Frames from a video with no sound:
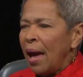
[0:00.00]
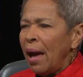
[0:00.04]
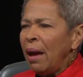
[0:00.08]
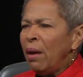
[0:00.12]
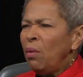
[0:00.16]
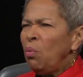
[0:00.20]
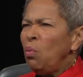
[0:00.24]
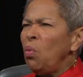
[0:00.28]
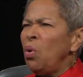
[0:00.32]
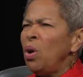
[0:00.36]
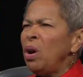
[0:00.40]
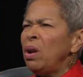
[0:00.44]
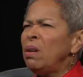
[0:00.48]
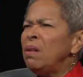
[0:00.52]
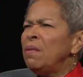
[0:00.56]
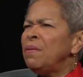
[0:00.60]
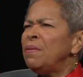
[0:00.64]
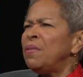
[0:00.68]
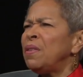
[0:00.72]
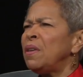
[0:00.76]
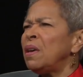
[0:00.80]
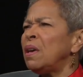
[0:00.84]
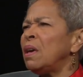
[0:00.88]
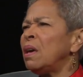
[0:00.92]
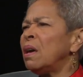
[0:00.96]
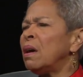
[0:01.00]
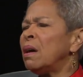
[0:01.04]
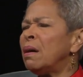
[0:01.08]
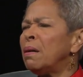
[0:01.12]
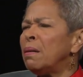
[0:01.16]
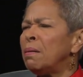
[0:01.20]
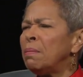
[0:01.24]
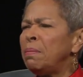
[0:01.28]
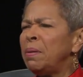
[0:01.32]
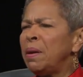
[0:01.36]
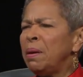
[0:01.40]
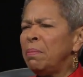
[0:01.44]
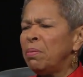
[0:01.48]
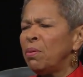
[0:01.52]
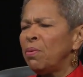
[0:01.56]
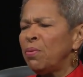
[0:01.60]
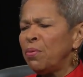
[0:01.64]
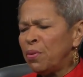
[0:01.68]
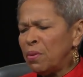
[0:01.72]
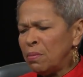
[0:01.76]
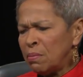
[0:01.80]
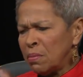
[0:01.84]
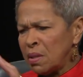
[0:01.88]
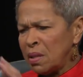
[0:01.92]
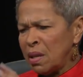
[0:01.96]
And one of the uh, people
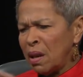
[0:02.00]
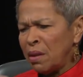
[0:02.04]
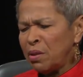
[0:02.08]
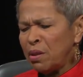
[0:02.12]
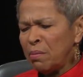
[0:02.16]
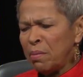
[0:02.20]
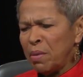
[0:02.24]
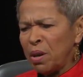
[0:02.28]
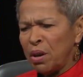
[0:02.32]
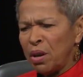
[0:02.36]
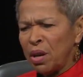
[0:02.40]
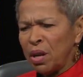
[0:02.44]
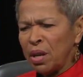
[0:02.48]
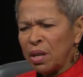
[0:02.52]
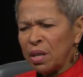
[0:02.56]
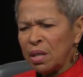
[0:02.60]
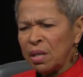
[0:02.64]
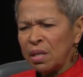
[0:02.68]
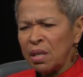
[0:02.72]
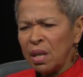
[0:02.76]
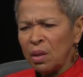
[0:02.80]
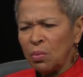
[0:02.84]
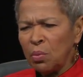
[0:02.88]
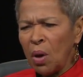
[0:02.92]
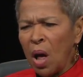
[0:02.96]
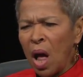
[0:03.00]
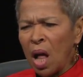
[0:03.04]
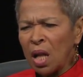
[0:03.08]
from South America said, well,